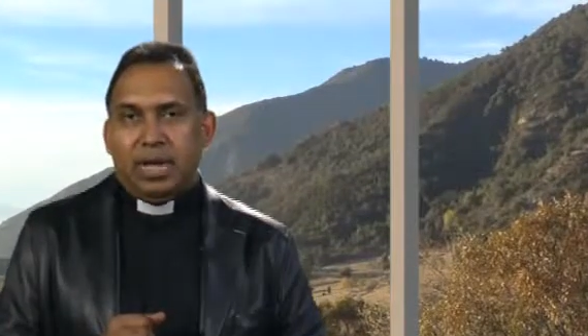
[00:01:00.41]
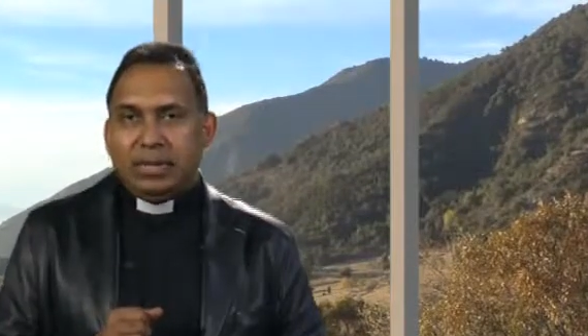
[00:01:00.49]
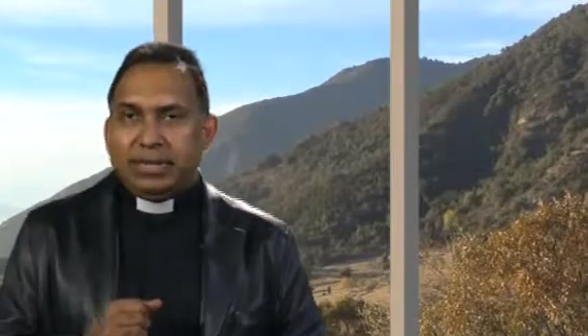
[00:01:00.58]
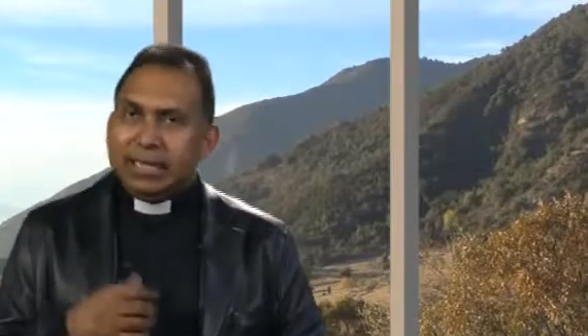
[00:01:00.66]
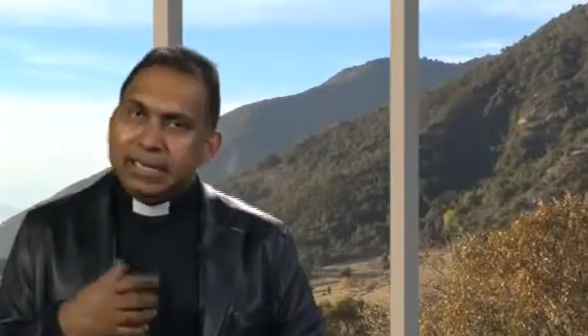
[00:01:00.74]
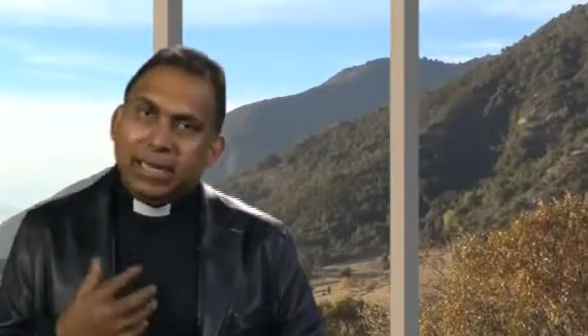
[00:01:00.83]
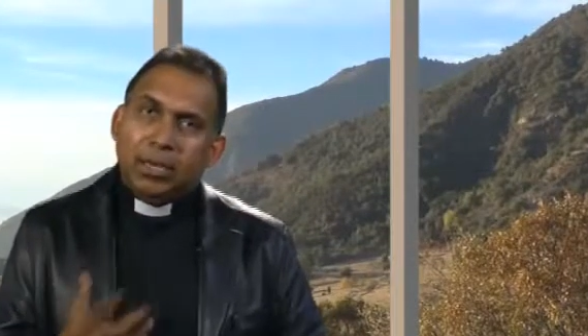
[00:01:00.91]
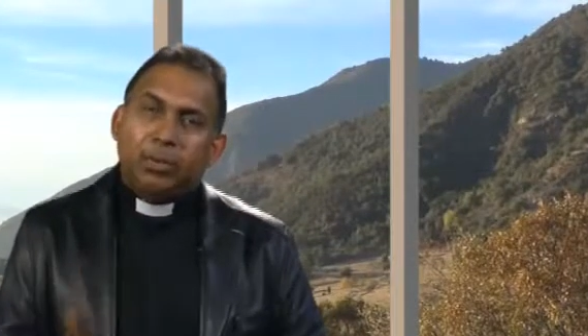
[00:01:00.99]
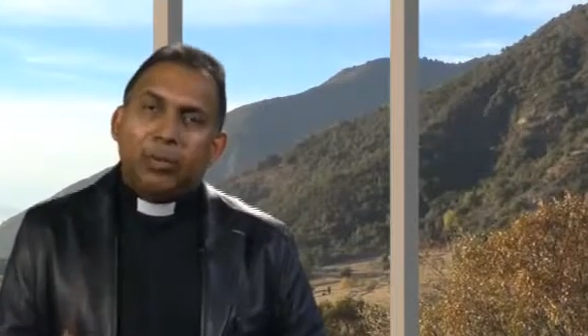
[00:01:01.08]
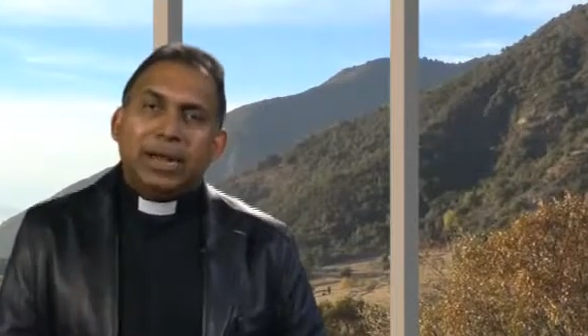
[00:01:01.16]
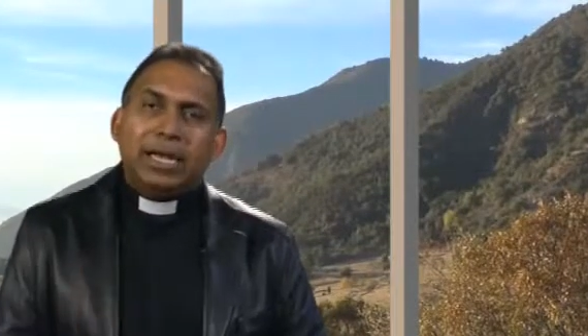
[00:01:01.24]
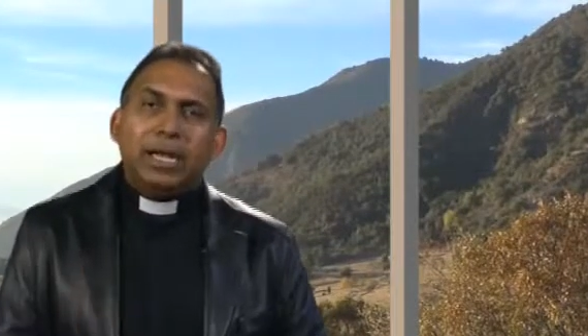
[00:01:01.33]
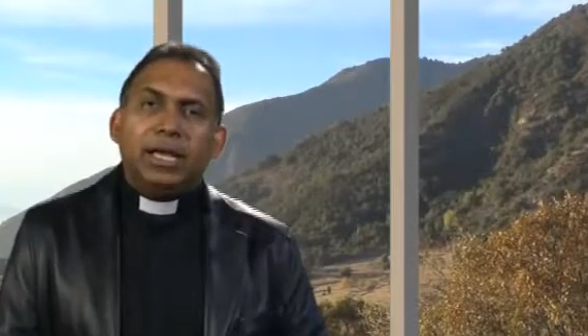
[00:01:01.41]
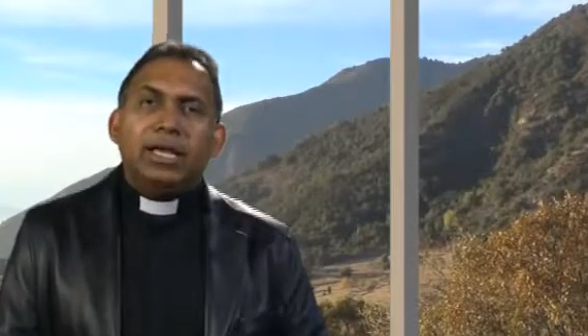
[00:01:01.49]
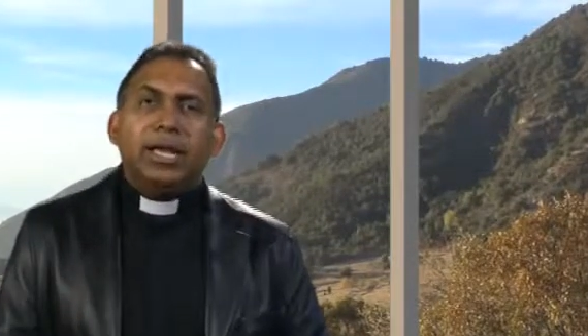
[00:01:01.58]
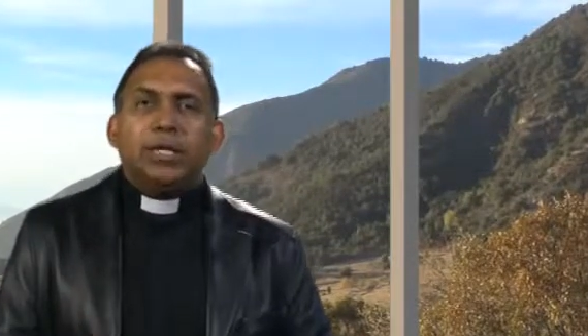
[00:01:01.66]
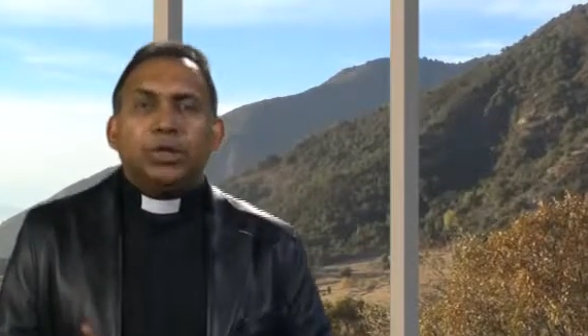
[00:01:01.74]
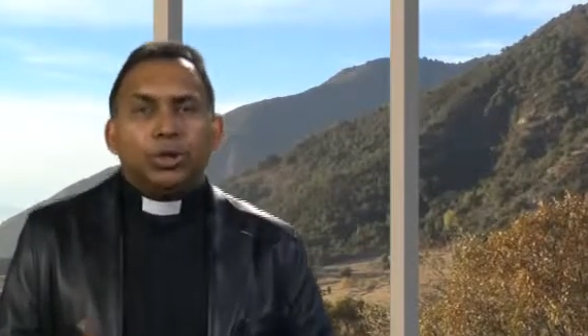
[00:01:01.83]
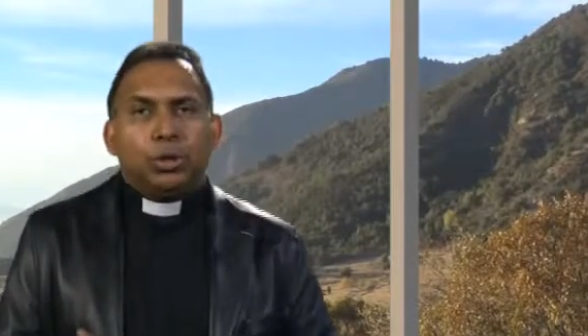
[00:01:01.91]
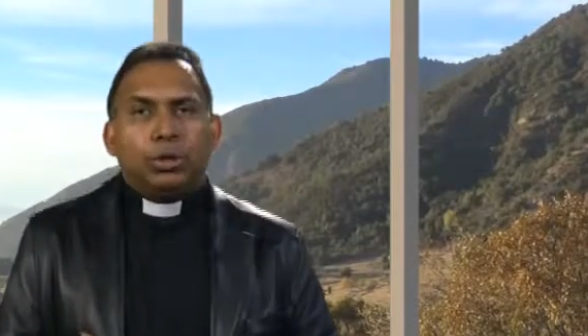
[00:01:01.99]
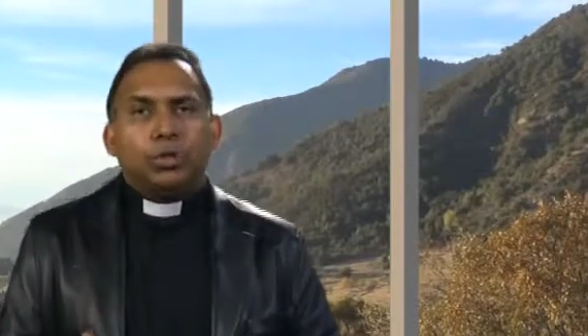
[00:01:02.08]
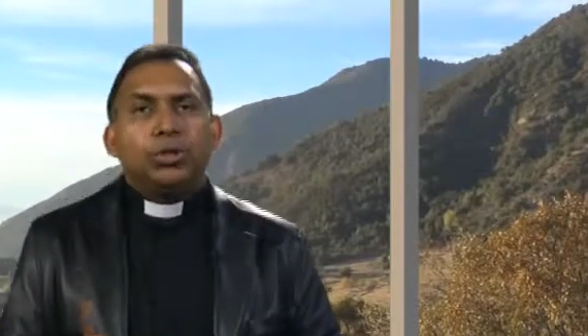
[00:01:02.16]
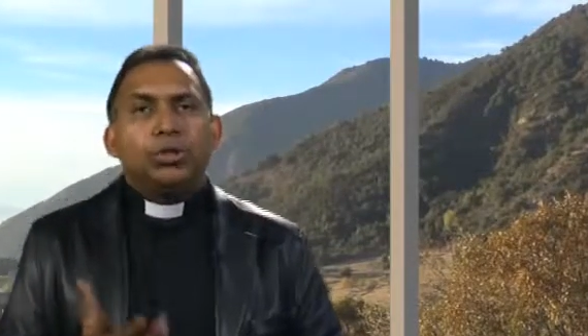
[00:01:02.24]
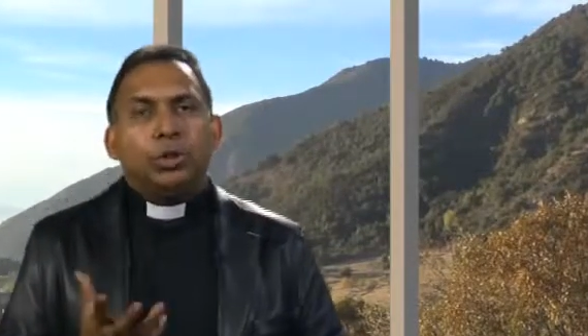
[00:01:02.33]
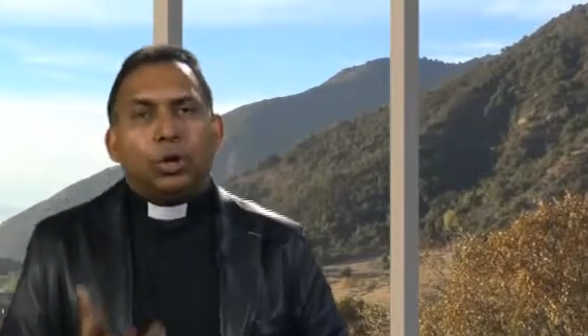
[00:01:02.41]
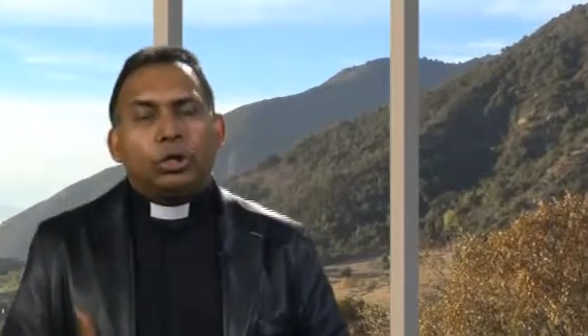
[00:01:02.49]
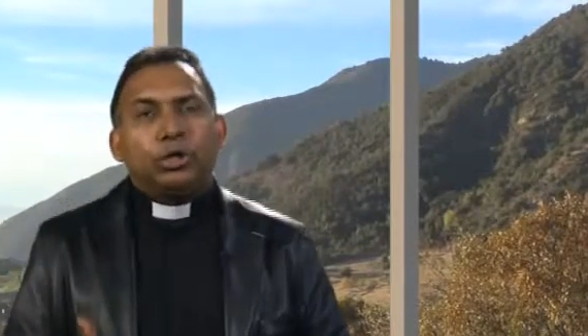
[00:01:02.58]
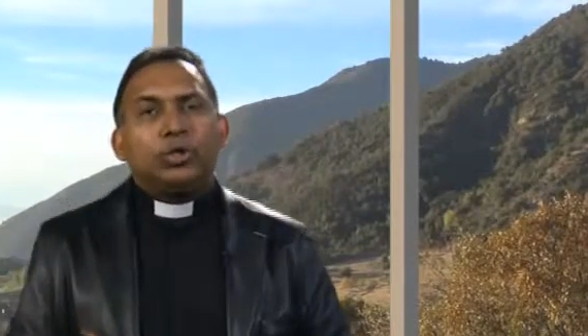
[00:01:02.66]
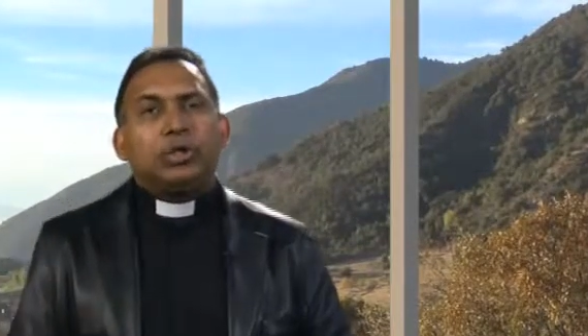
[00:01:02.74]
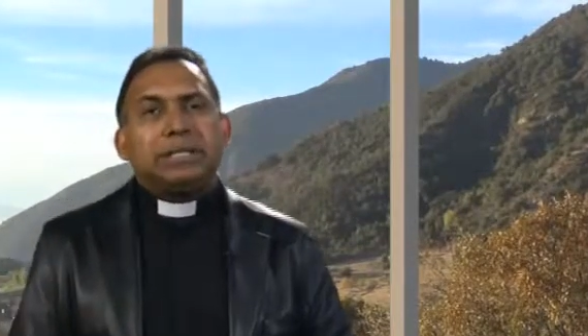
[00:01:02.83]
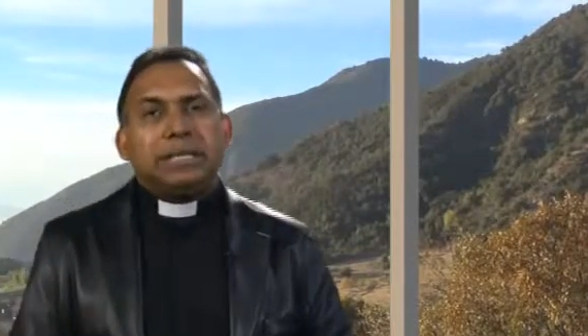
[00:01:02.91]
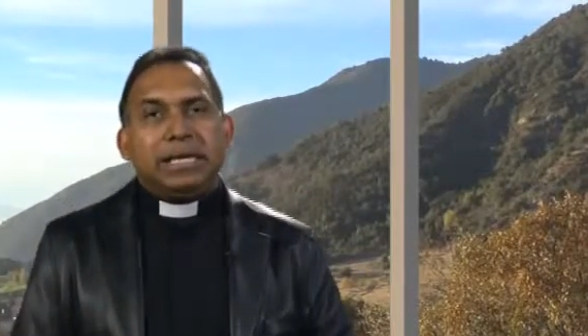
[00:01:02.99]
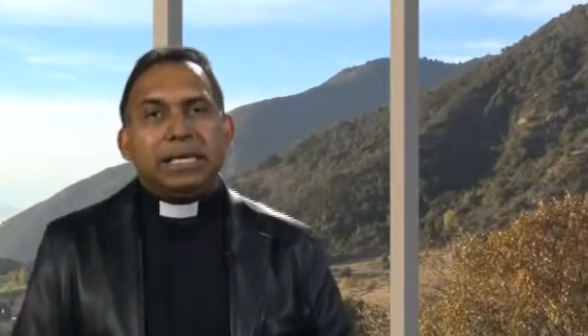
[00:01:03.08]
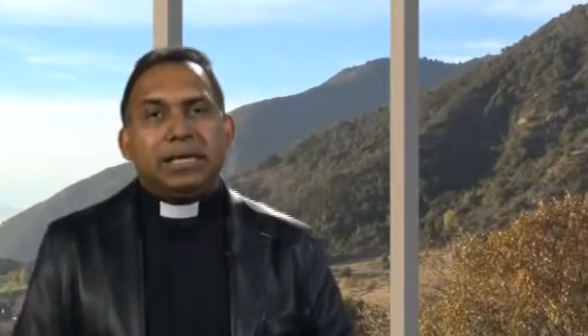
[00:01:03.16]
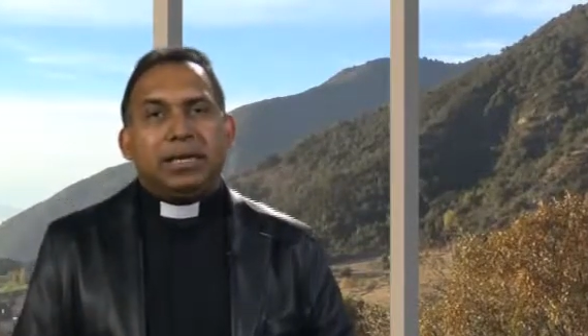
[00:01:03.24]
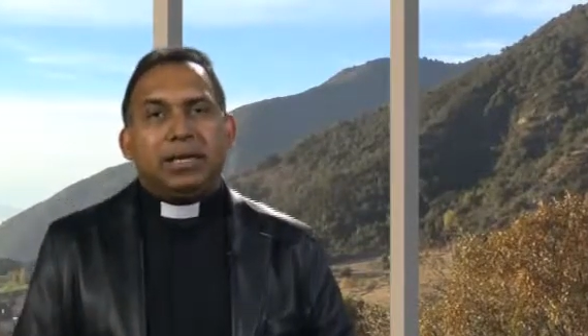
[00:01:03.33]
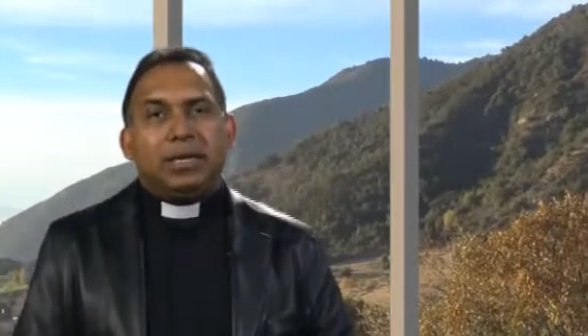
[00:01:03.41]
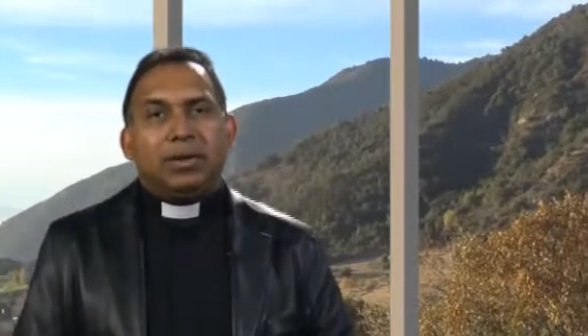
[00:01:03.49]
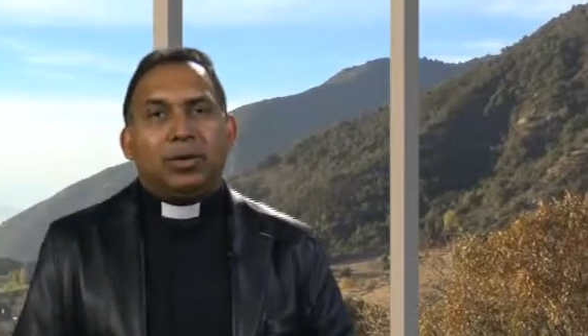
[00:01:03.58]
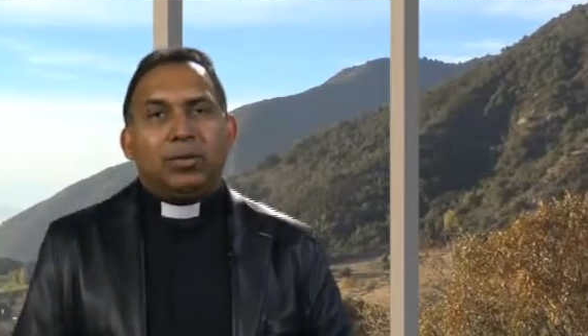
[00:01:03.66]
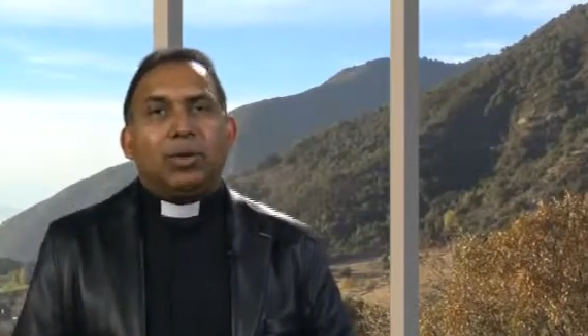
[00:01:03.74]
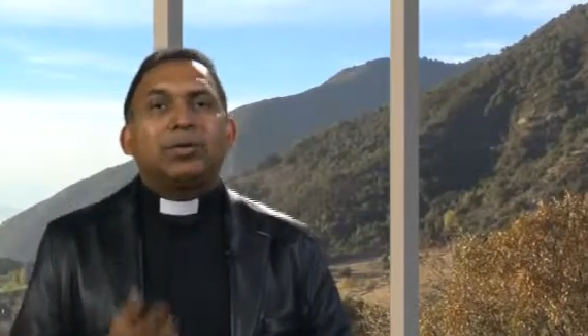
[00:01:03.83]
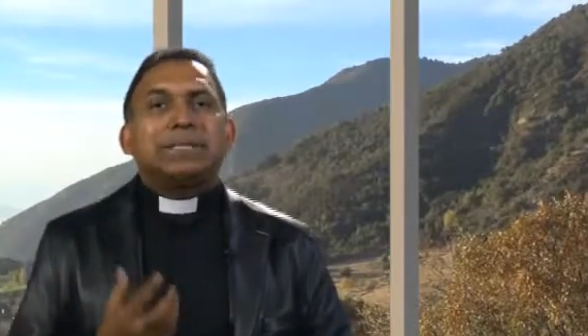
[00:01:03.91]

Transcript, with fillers: They deliberately chose not to see what was